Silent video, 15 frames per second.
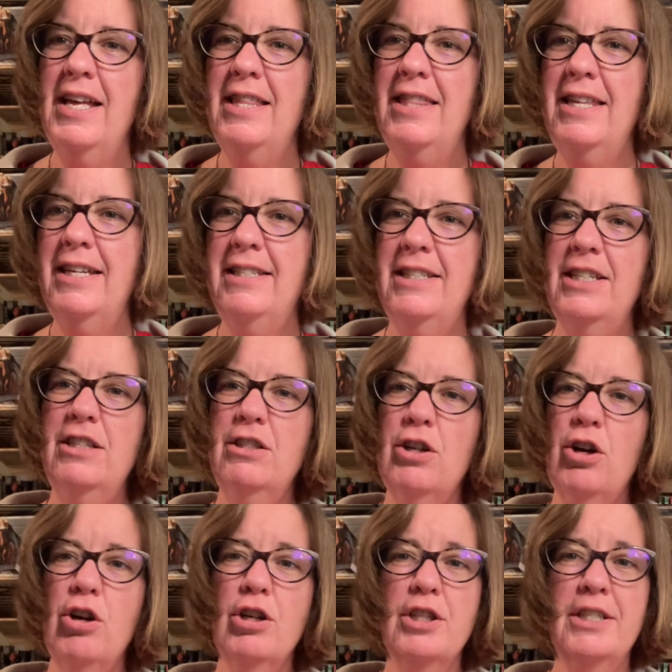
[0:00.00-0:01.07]
This is
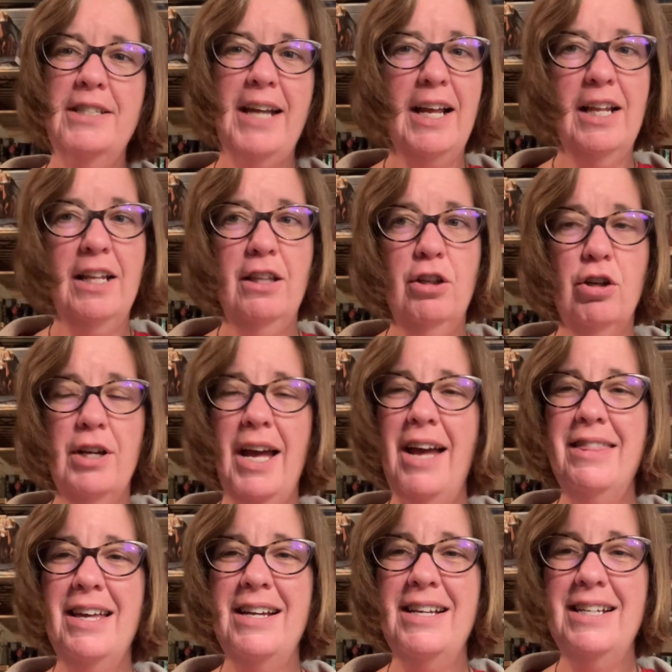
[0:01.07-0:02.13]
our second look
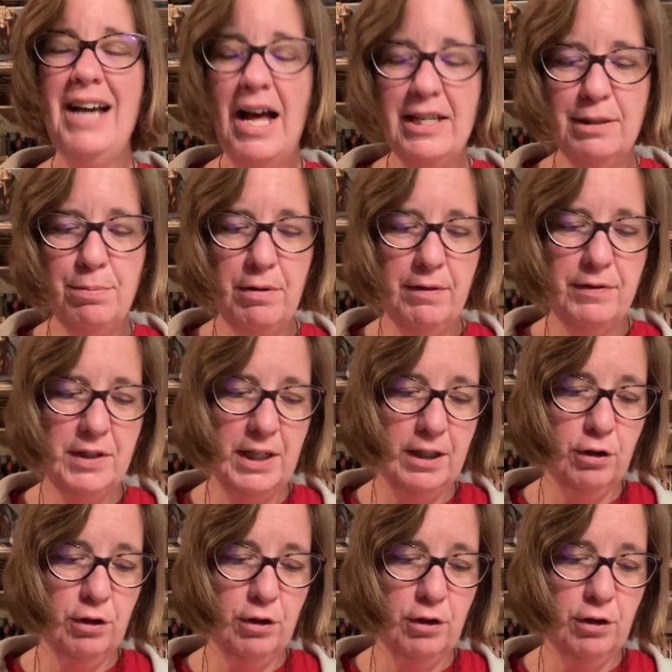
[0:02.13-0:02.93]
at the Gospel of St.